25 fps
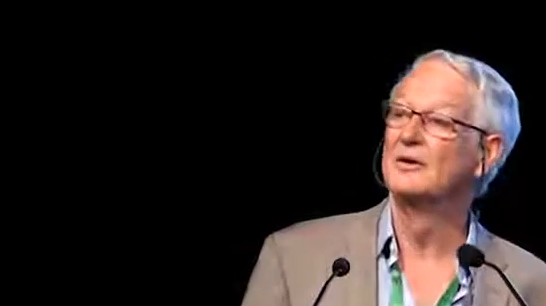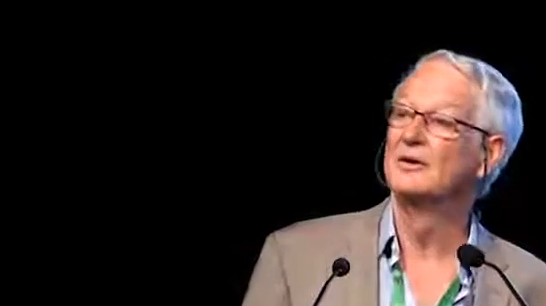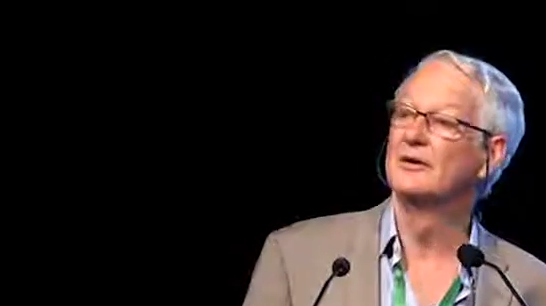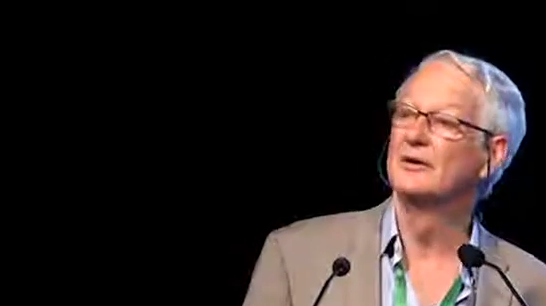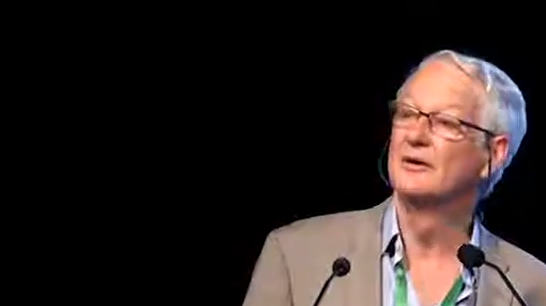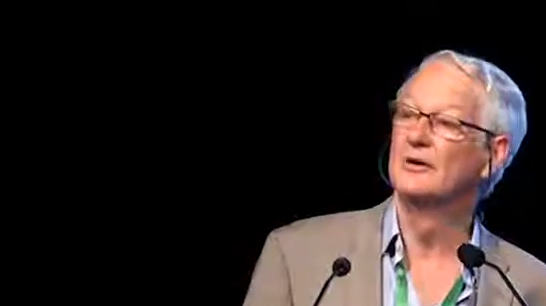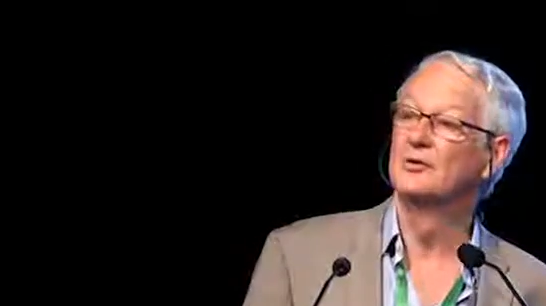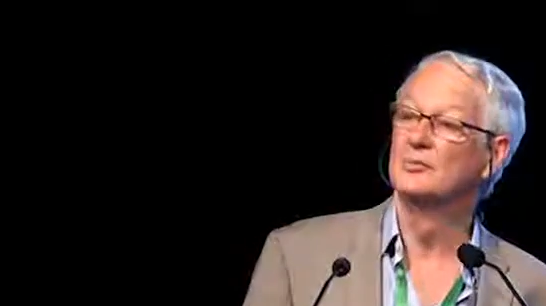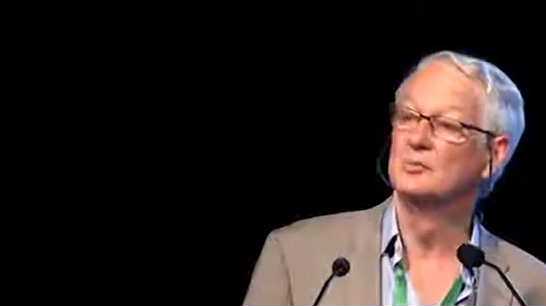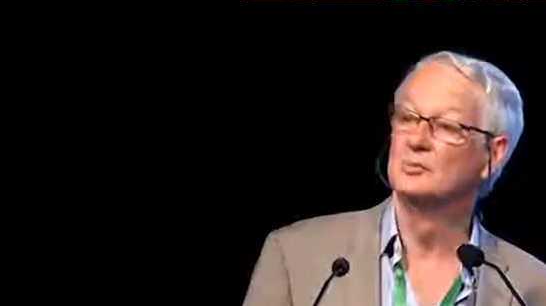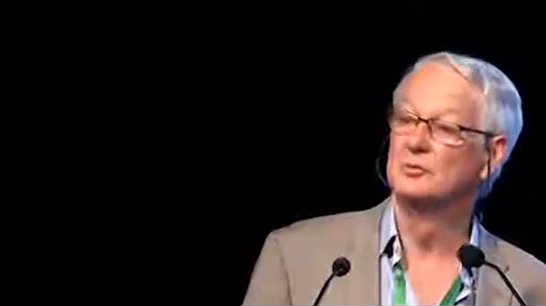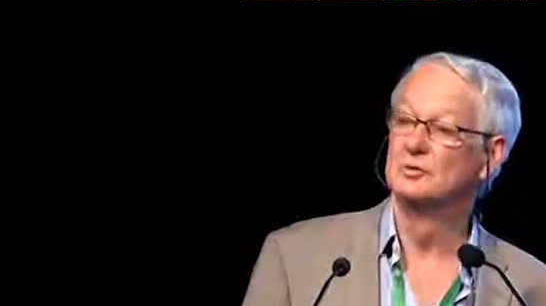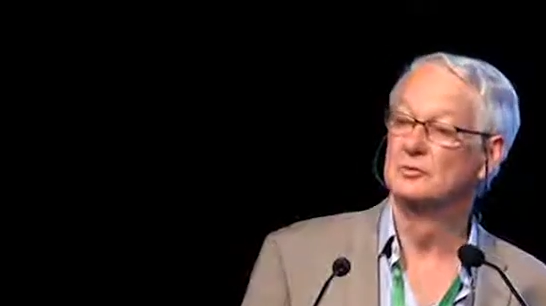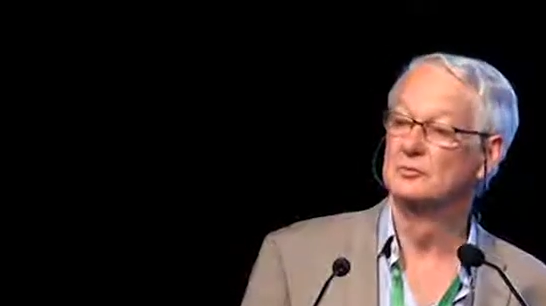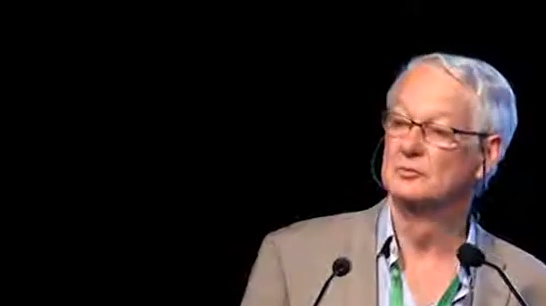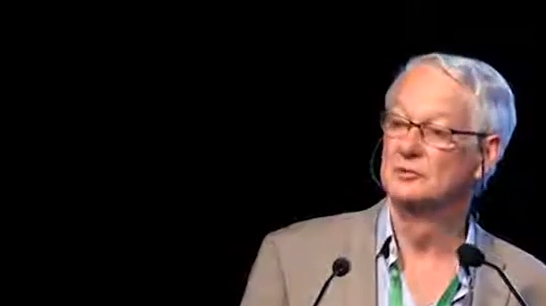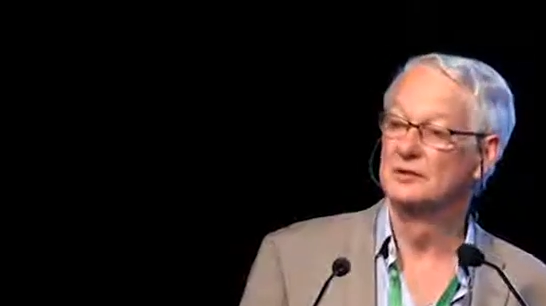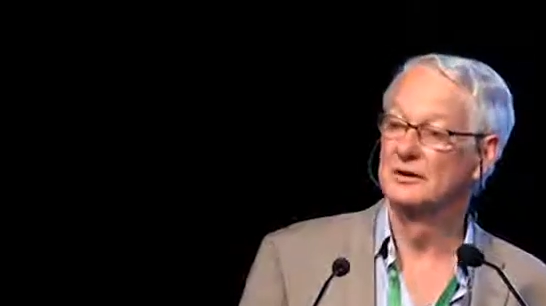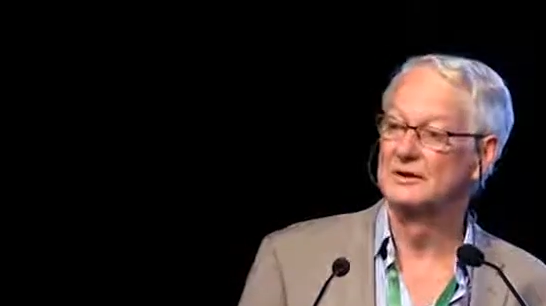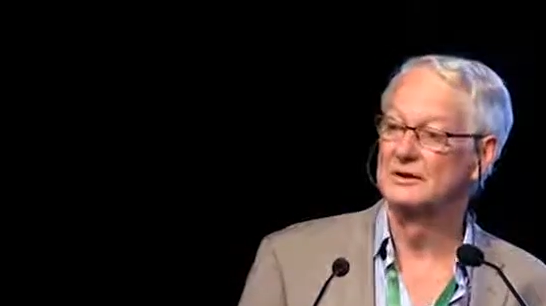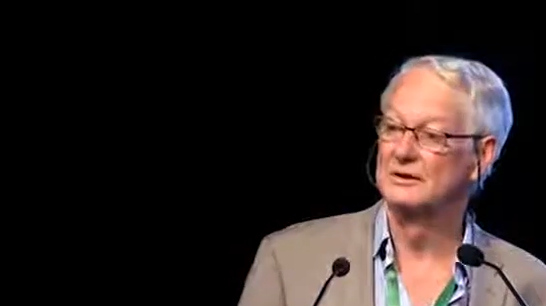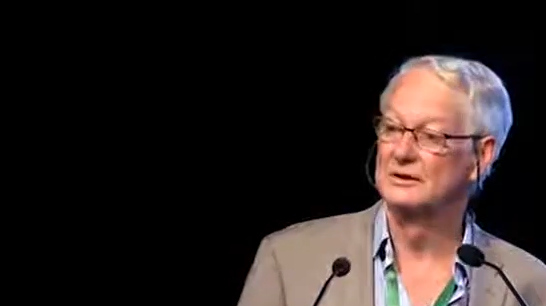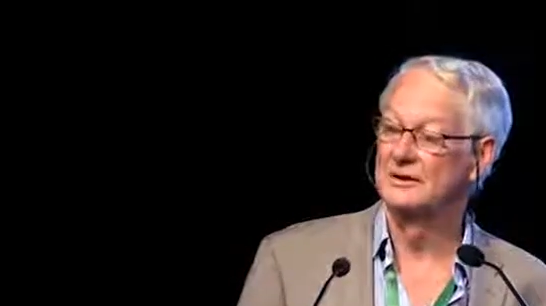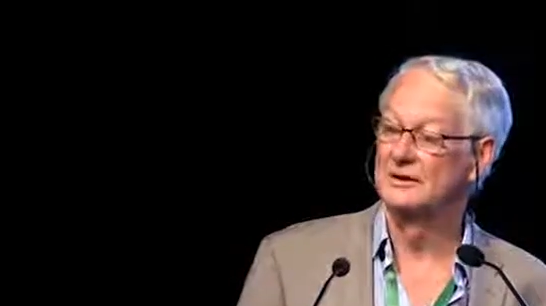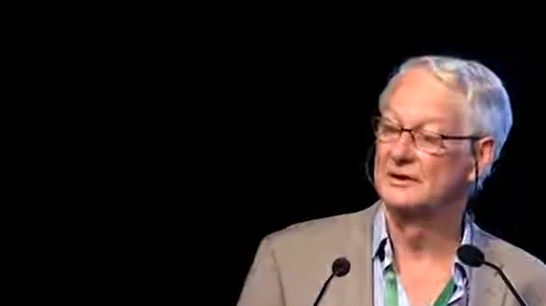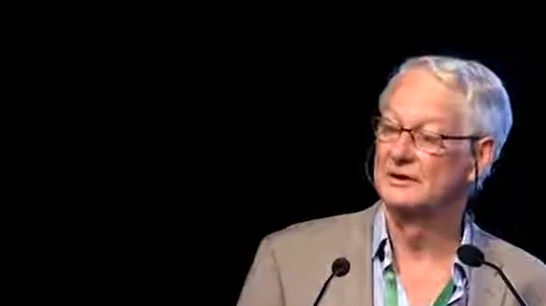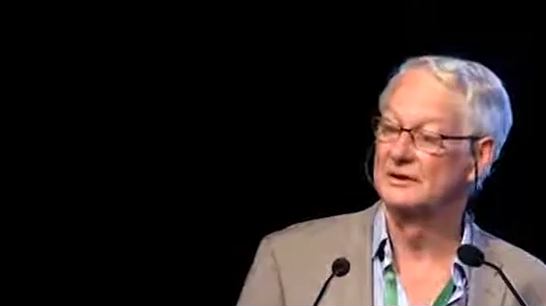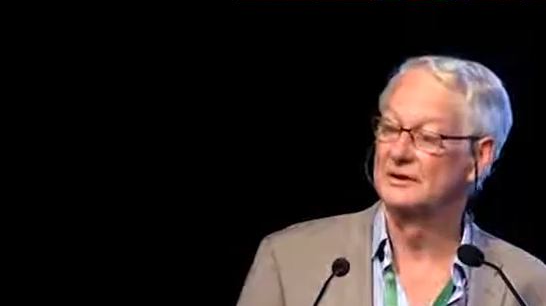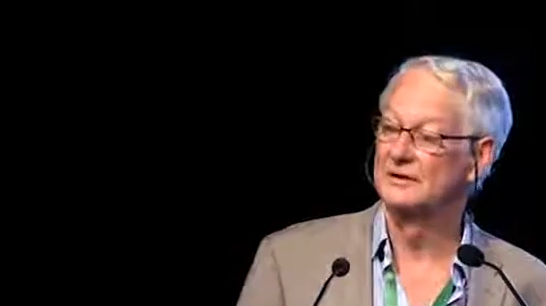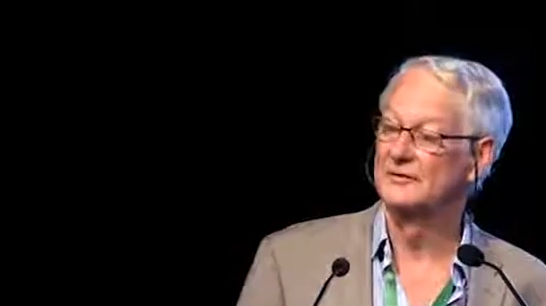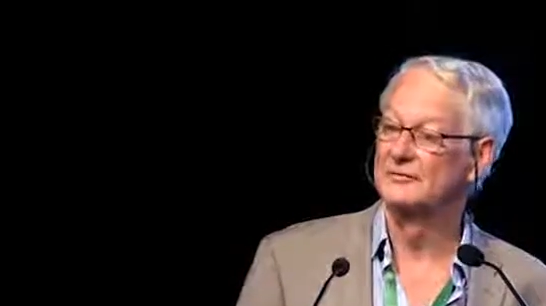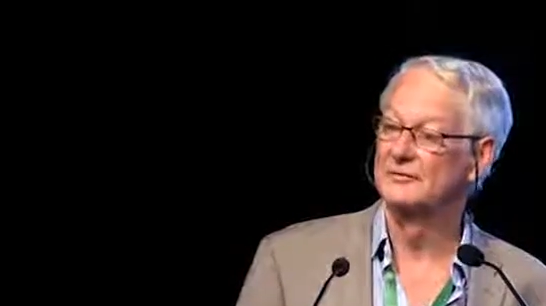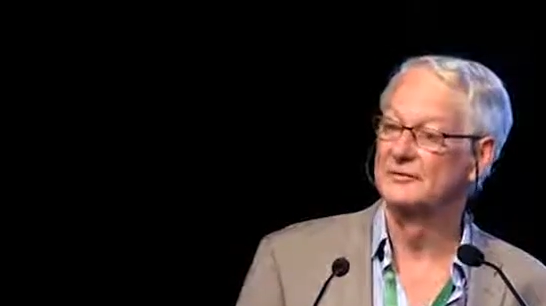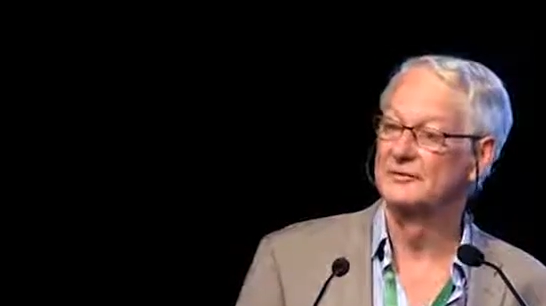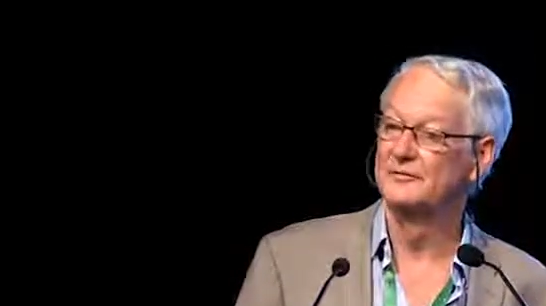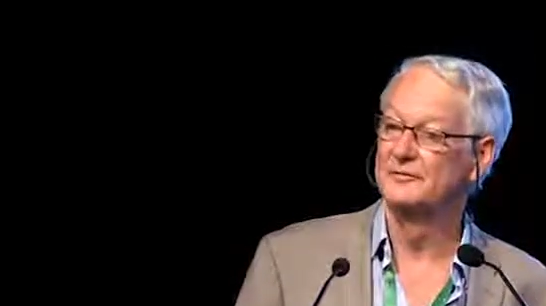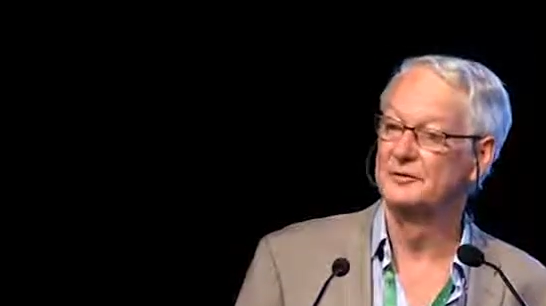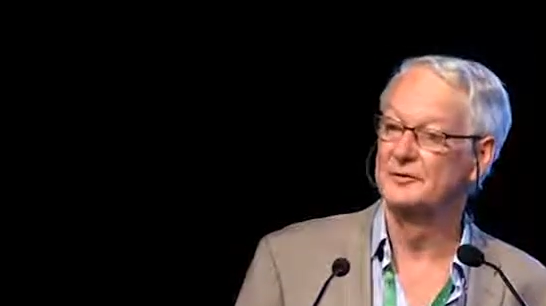go whir, whir, click, click for a